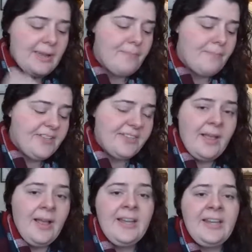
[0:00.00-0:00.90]

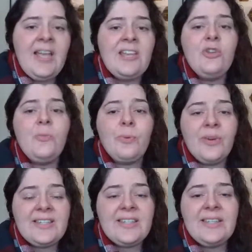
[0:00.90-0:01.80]
design and you
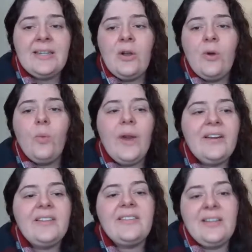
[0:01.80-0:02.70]
print it where
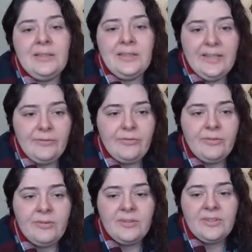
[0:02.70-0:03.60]
it's going to live.
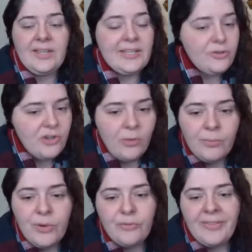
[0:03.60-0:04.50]
Like, you
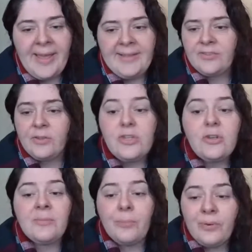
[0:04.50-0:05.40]
don't move that. So you
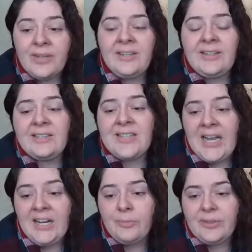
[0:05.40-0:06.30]
can print an
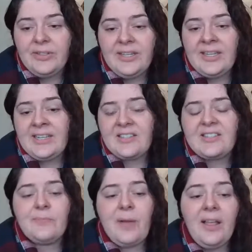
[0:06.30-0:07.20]
entire building in
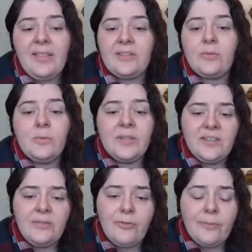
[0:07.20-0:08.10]
its spot. That's what we
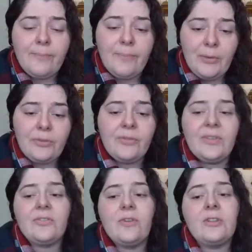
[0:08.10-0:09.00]
did for both of
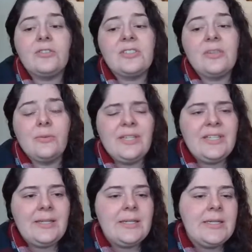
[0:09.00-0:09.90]
the structures that we
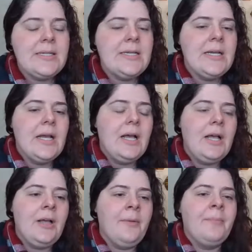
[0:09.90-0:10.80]
did.
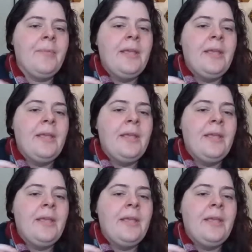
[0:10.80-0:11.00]
And